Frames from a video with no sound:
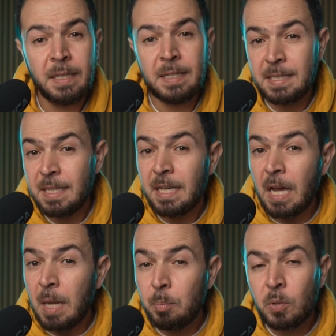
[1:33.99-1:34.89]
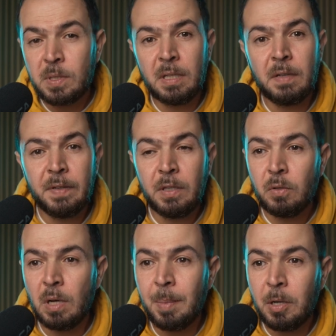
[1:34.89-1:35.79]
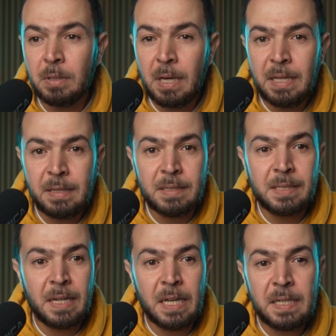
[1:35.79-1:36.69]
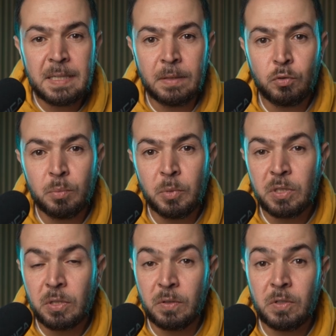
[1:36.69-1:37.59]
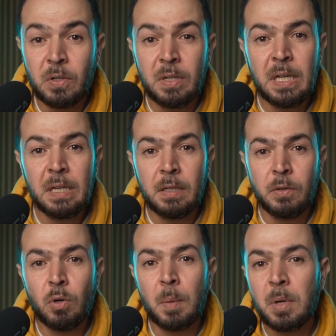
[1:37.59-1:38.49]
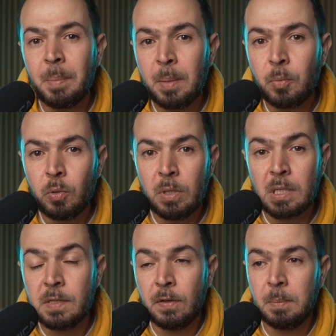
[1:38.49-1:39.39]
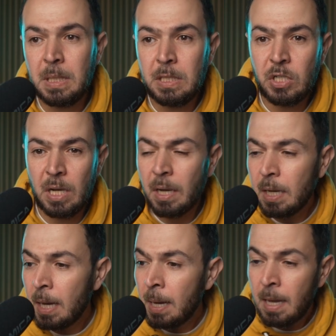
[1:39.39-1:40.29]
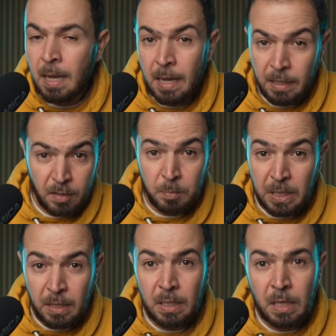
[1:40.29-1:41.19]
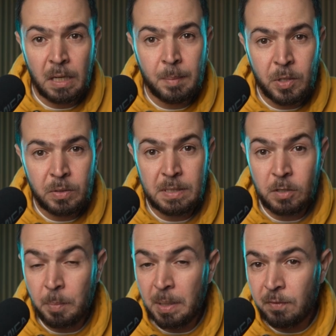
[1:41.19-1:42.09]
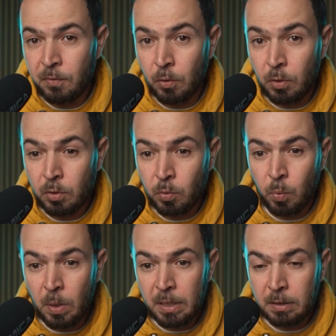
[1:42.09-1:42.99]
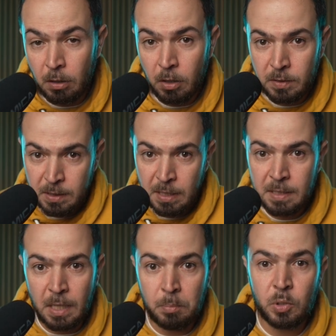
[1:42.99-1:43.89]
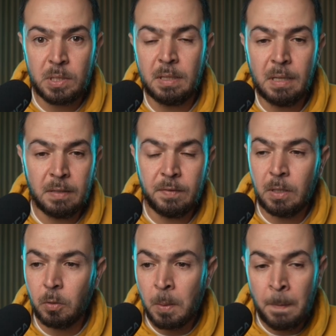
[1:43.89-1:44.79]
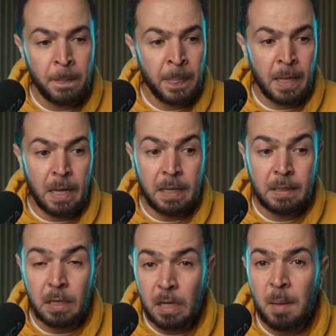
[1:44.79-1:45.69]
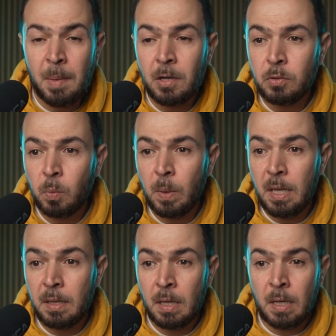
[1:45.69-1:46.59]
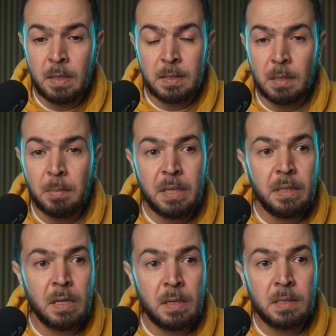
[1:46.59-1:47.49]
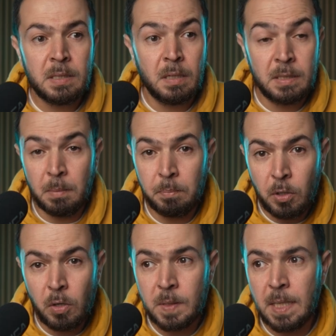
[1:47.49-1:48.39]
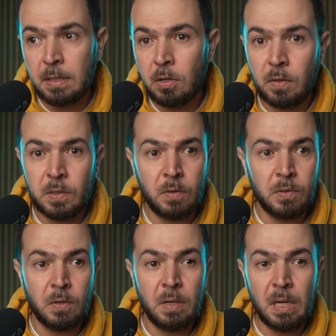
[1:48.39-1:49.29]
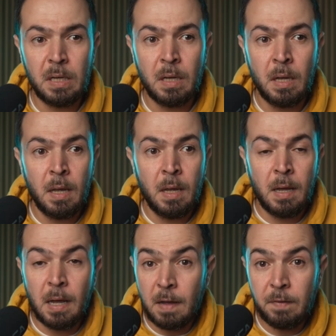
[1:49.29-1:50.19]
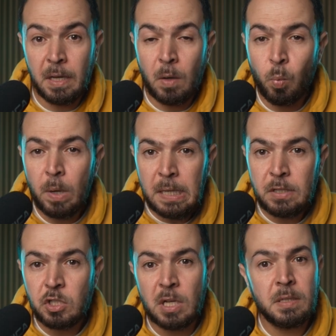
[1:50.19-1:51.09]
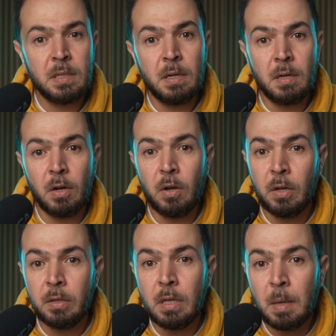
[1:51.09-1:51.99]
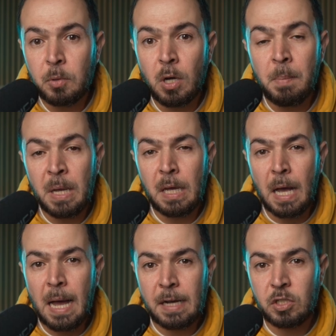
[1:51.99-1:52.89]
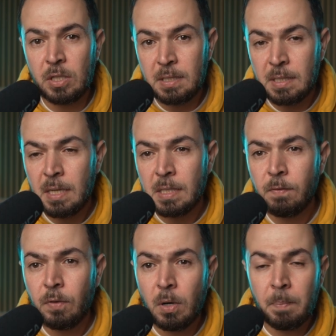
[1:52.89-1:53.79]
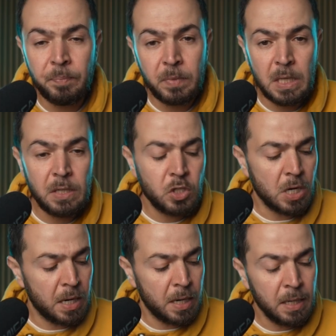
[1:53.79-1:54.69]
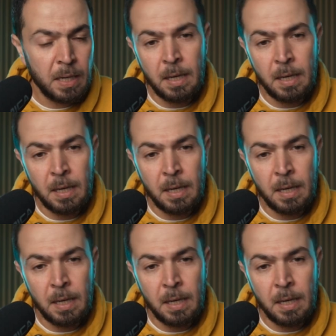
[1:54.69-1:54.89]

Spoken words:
Yesterday I posted a video about the latest leaks and rumors concerning the new upcoming products from DJI, and I've been thinking about this topic for quite a lot since I posted that video, and I came out with some ideas, some pros and cons concerning having a 1-inch sensor on the upcoming Action 6 from DJI.